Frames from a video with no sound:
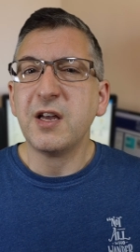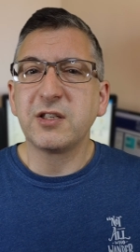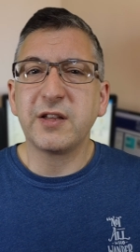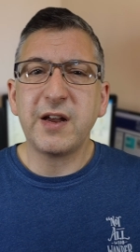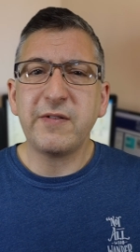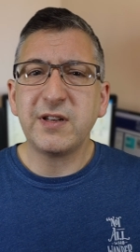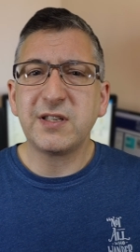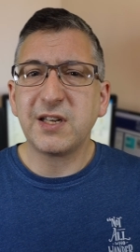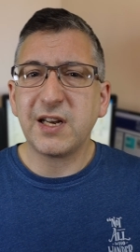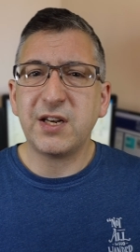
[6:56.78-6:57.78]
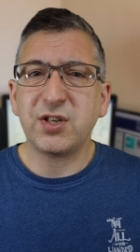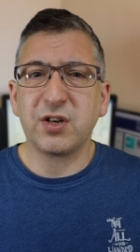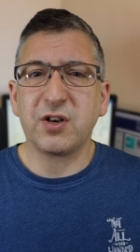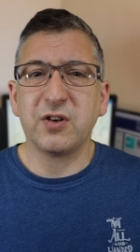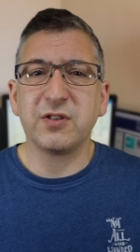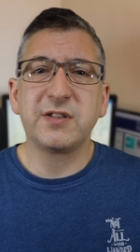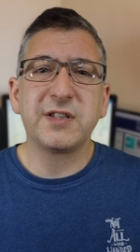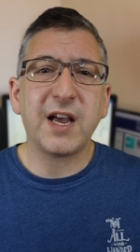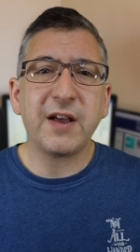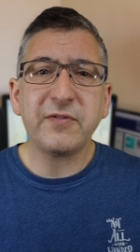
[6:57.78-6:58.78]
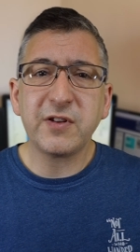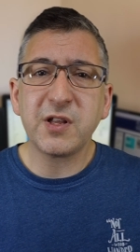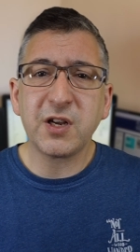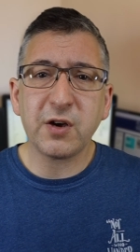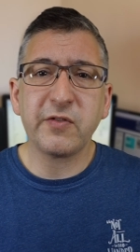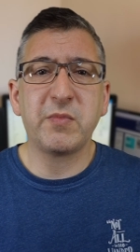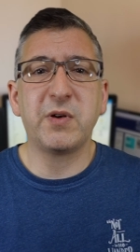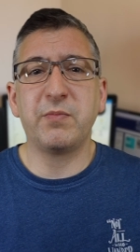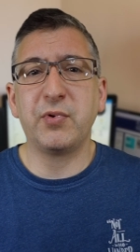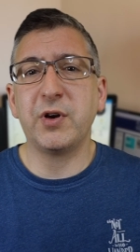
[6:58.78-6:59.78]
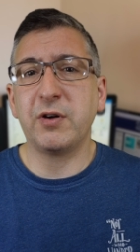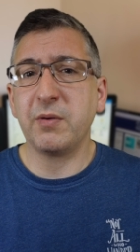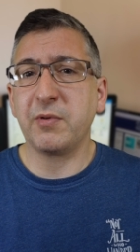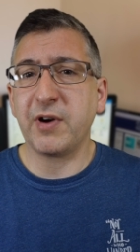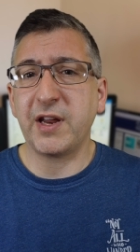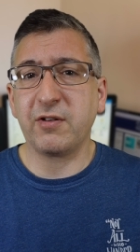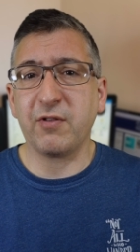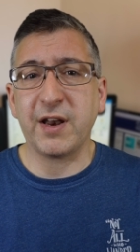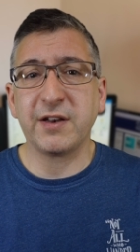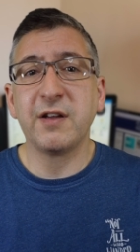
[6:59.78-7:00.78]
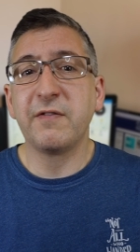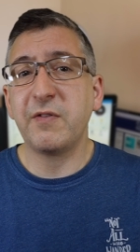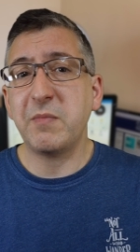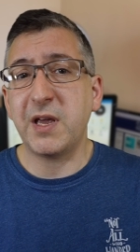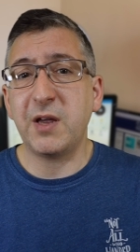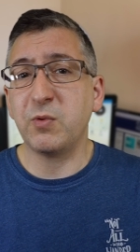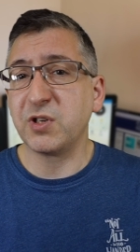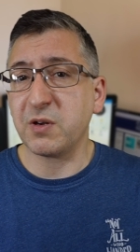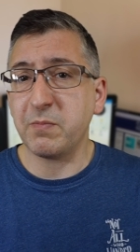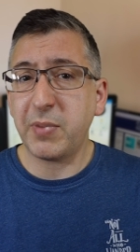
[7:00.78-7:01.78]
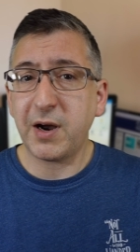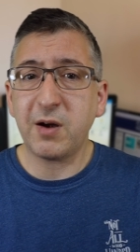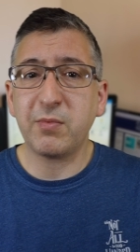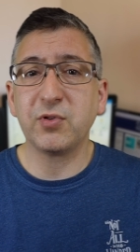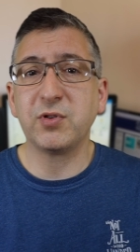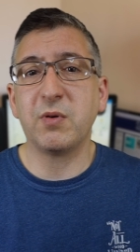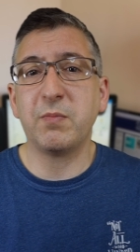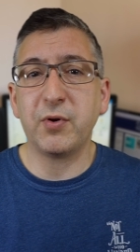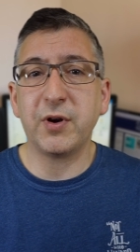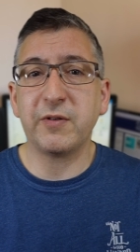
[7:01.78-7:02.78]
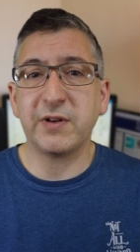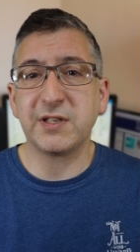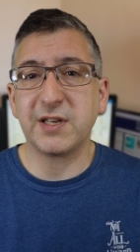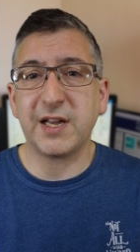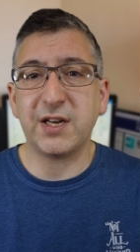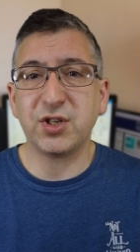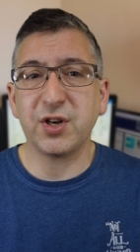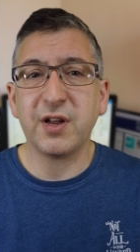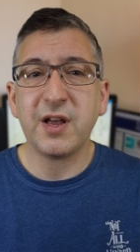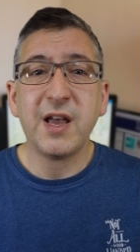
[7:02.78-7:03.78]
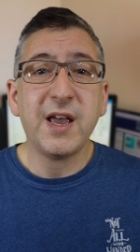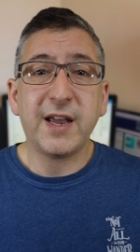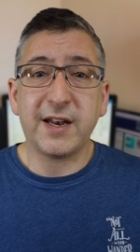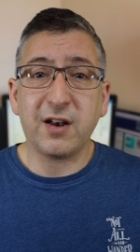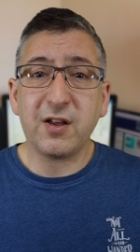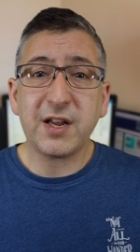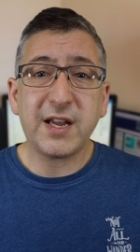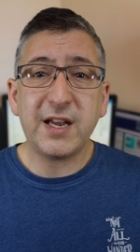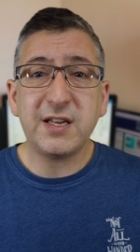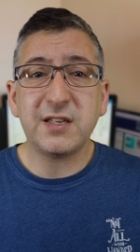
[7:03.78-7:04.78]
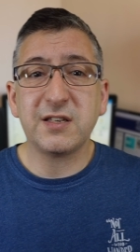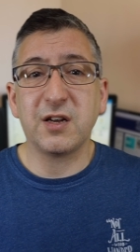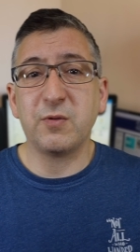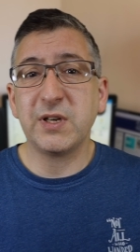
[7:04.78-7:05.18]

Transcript: So their installation costs after the government boiler upgrade grant for me was comparable to a boiler installation. In a lot of cases though